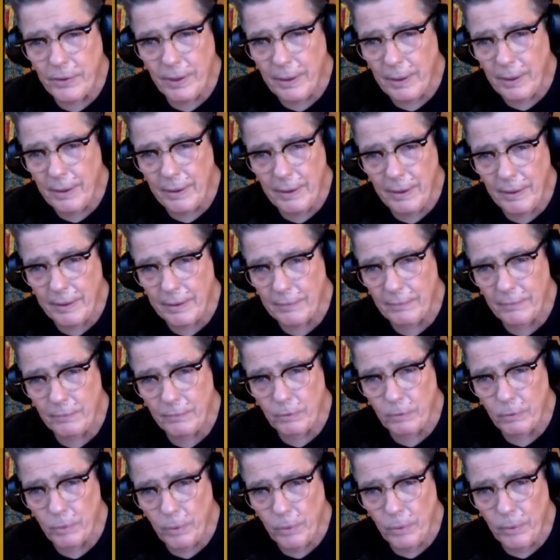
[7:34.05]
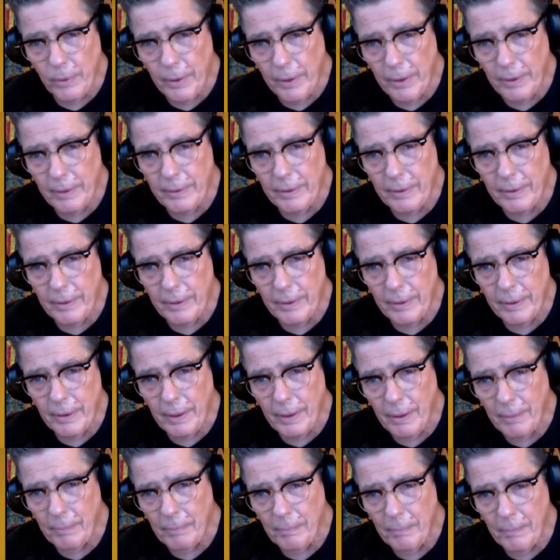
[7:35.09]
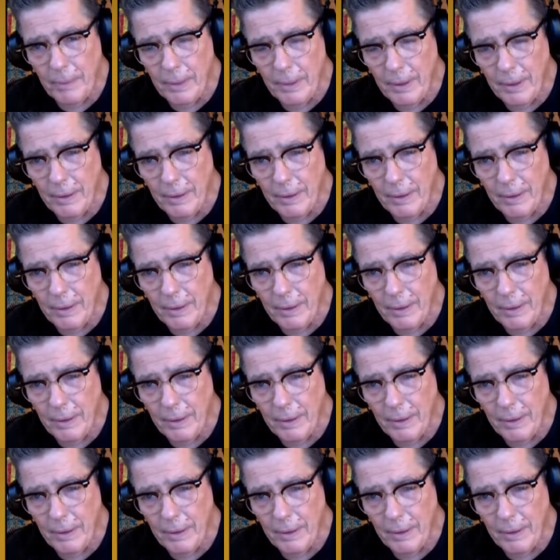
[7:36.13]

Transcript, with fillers: and kind of lurid um,